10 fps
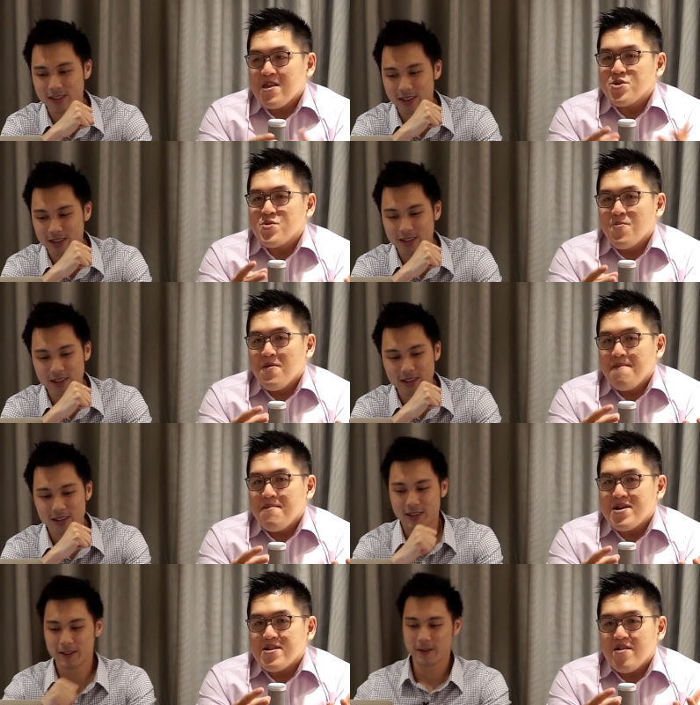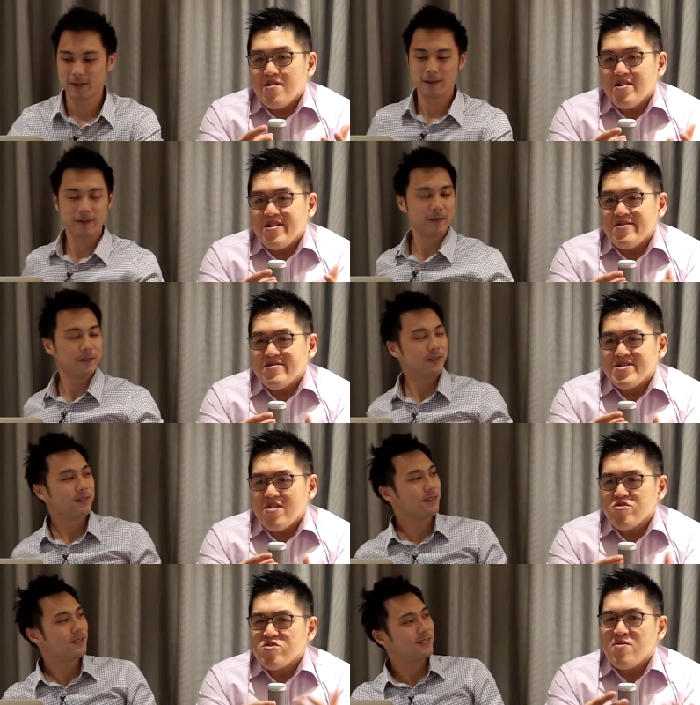Speaker 1: So, but uh,
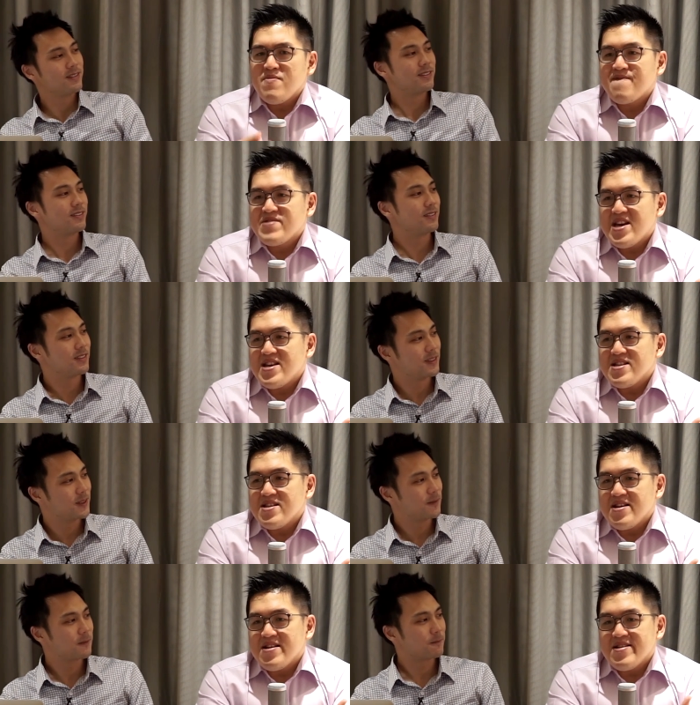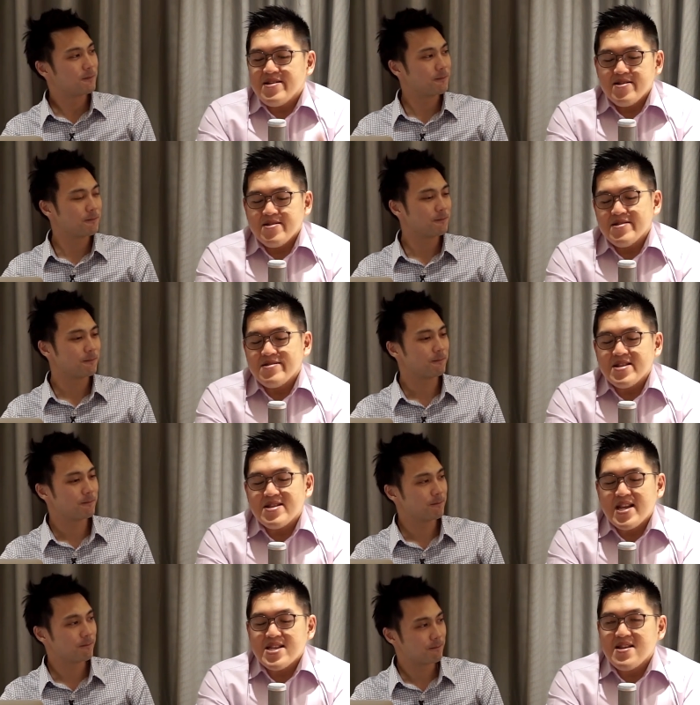on top of that, uh, the,
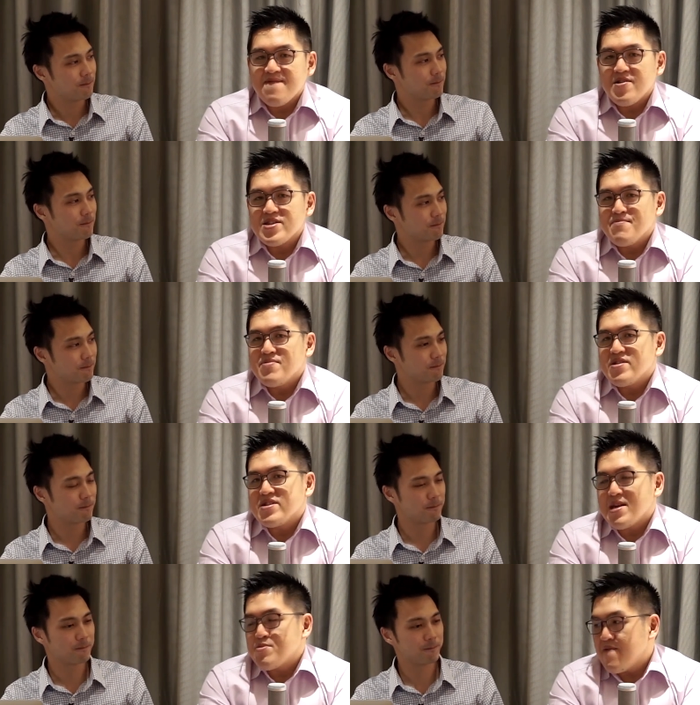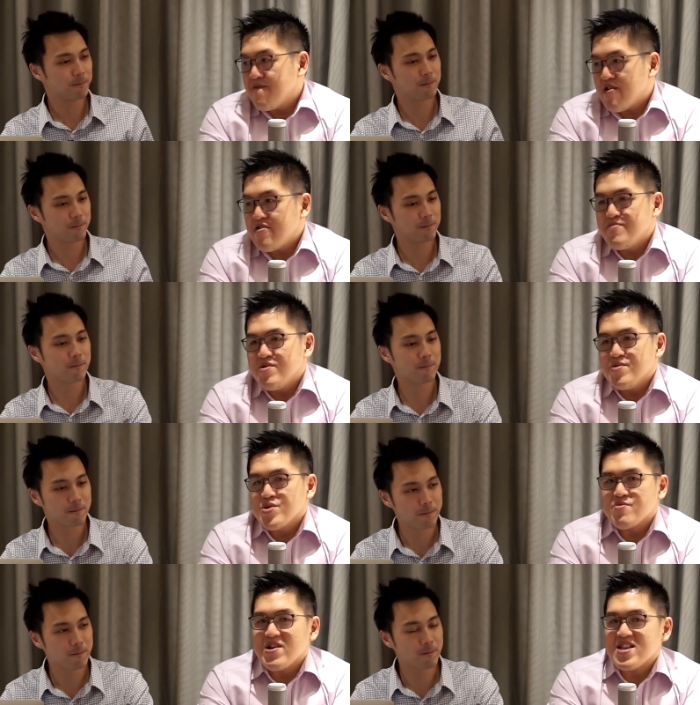the things like, for example, the types of
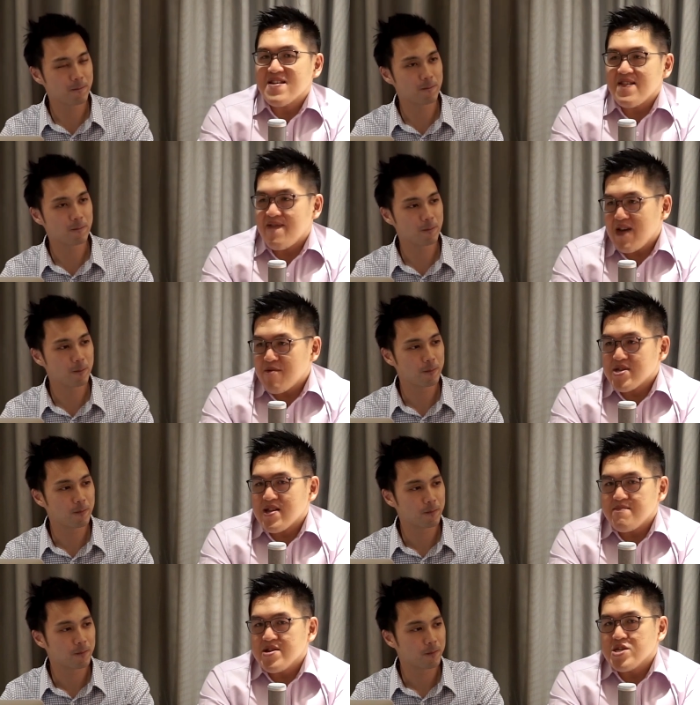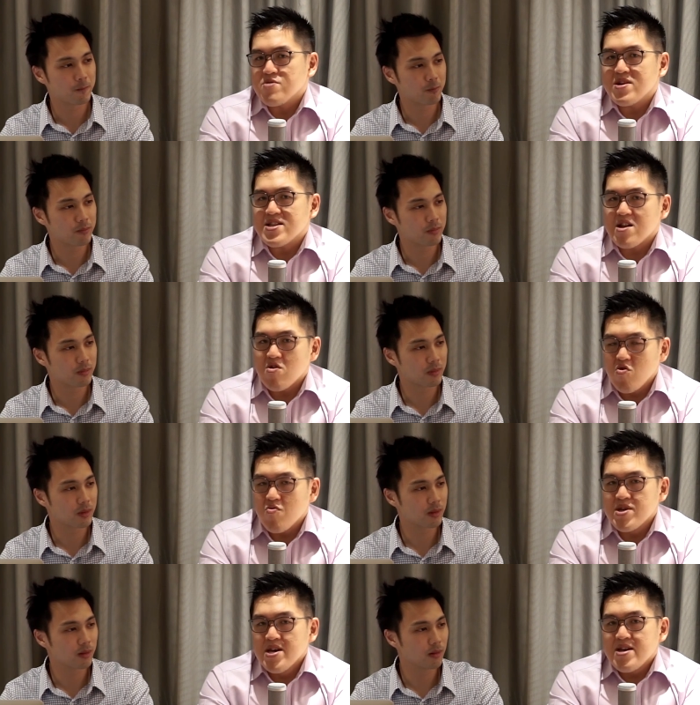variables, writing if-else statements, writing
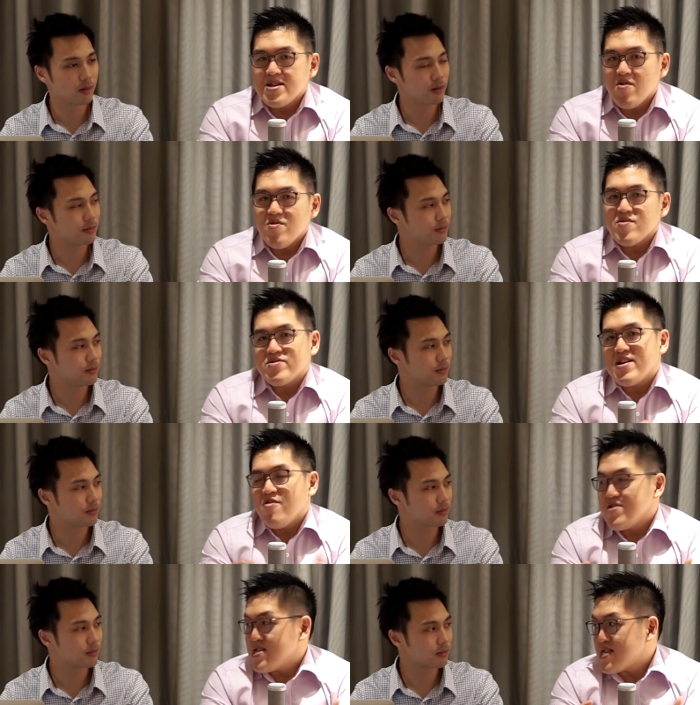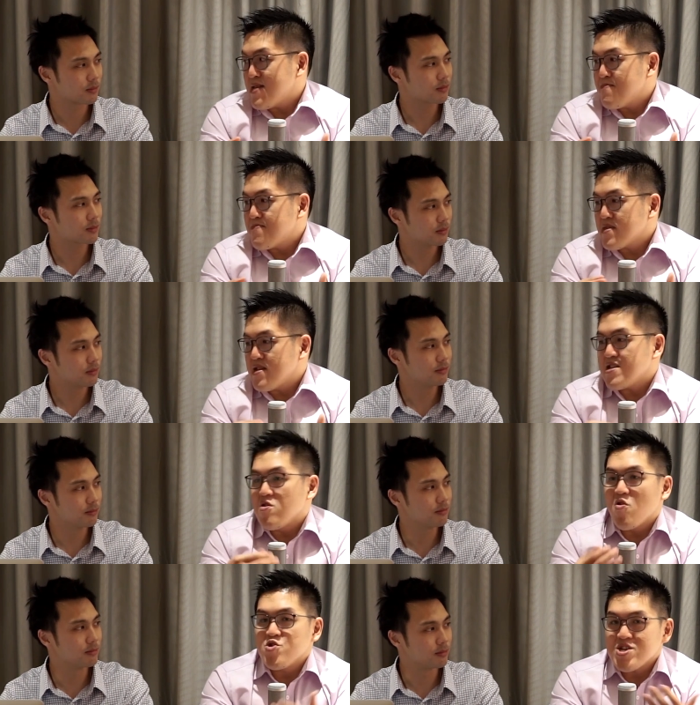loops, they're all, they're all the same. Yeah,
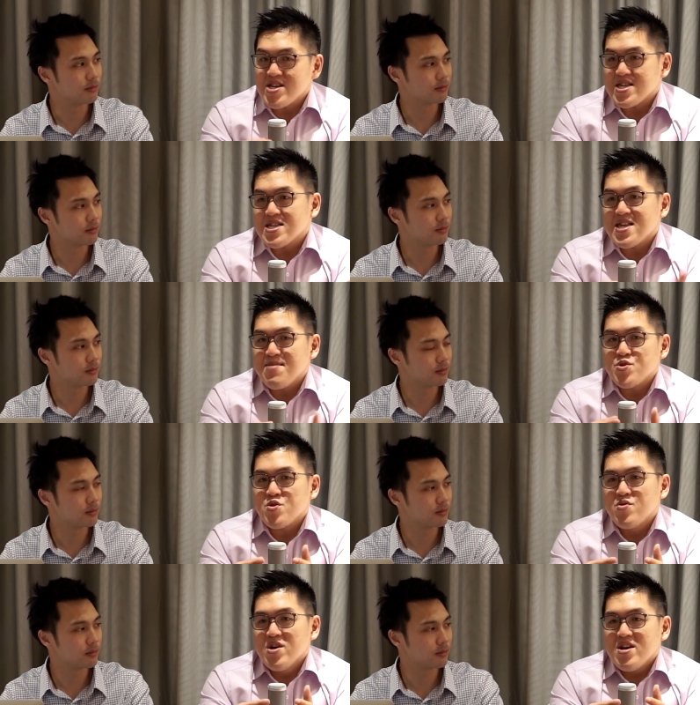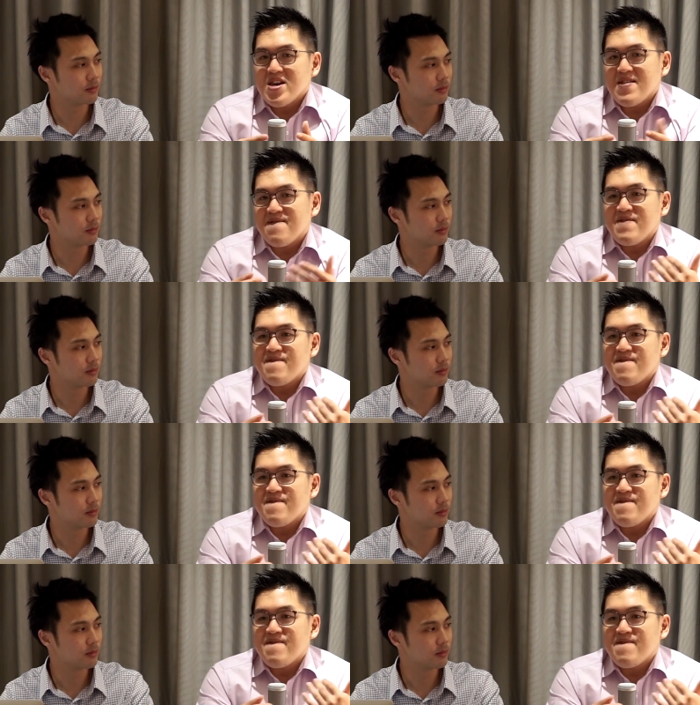the logic mm. is the same. So if,